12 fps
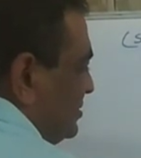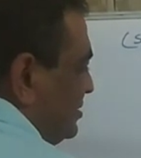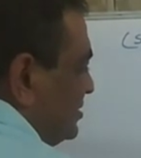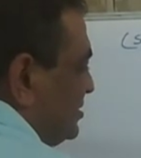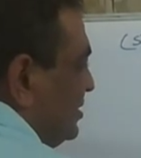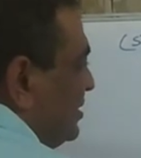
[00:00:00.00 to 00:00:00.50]

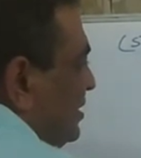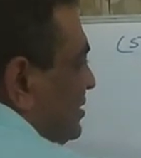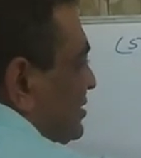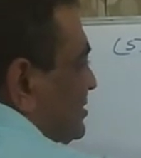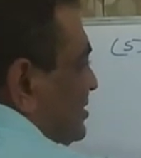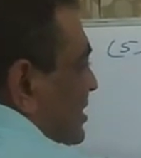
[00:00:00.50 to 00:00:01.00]
60 degree.
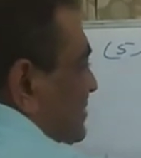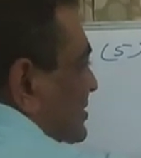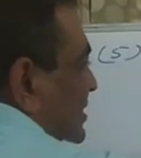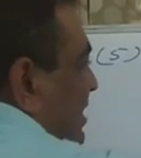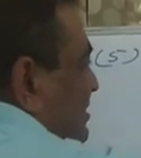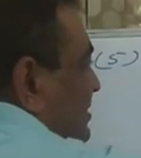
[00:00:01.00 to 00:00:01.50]
This is
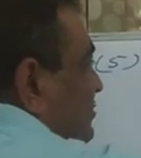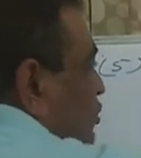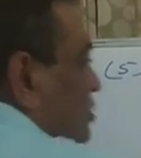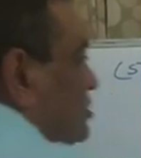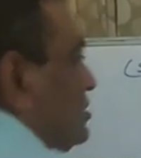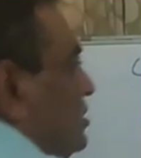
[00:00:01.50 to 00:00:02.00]

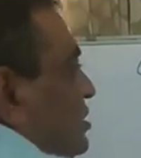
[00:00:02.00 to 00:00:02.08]
asymptotes.